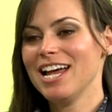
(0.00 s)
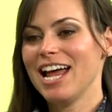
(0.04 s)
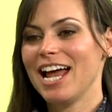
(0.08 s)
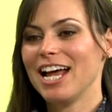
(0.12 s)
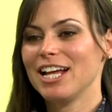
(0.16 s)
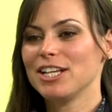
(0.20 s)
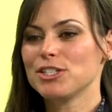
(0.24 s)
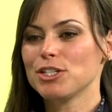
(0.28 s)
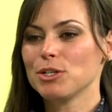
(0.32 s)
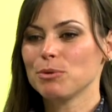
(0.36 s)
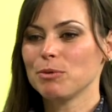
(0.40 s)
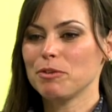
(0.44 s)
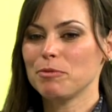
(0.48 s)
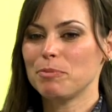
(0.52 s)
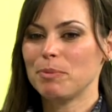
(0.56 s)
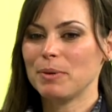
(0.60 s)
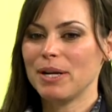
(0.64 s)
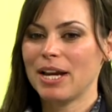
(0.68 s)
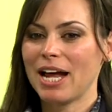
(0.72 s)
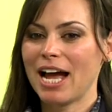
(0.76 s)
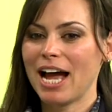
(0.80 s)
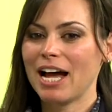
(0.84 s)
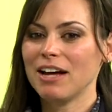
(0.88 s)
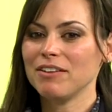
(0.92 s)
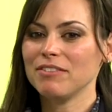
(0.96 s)
And so we've been
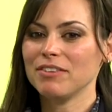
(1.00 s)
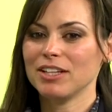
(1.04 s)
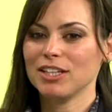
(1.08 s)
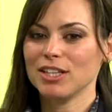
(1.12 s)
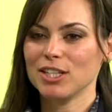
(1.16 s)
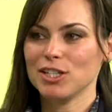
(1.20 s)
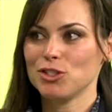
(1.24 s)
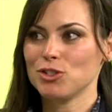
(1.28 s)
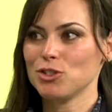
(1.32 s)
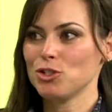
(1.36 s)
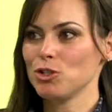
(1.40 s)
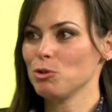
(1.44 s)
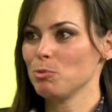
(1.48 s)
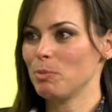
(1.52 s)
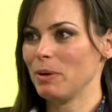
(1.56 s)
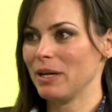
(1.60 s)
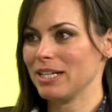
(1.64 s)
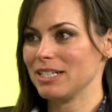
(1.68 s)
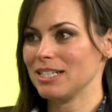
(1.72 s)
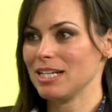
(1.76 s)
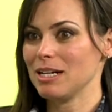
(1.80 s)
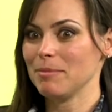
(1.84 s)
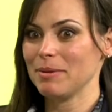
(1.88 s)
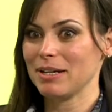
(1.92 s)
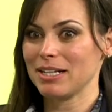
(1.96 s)
having these two two
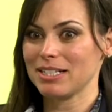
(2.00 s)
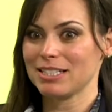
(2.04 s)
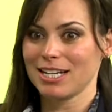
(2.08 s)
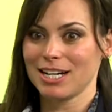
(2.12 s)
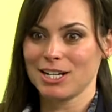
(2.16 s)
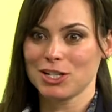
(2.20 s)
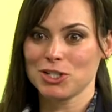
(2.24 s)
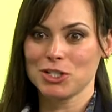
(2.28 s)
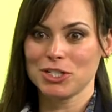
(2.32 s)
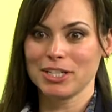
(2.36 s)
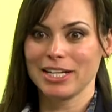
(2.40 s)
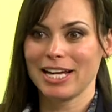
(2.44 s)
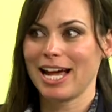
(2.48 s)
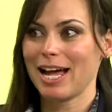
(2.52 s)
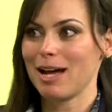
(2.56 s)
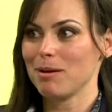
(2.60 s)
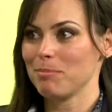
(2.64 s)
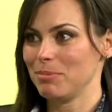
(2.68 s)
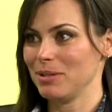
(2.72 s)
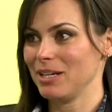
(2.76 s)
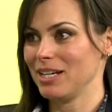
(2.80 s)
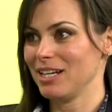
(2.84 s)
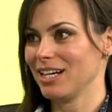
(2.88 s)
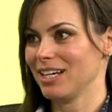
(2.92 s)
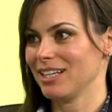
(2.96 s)
pandemics actually
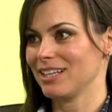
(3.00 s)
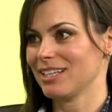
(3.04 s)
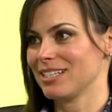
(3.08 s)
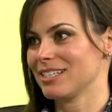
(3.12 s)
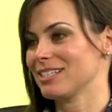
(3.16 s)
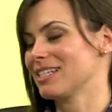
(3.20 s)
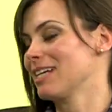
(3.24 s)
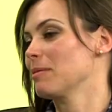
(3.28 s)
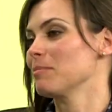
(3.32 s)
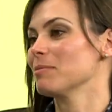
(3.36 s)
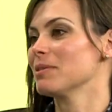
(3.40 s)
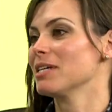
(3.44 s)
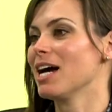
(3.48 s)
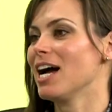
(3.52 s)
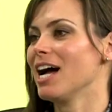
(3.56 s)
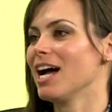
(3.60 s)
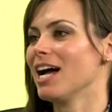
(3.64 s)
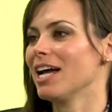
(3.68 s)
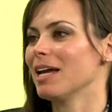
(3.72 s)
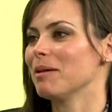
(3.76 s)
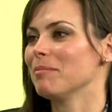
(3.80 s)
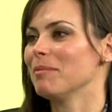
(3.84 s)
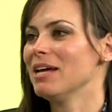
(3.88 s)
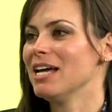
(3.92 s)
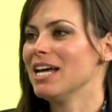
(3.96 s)
happening at the same
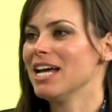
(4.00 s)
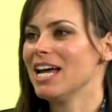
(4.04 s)
time.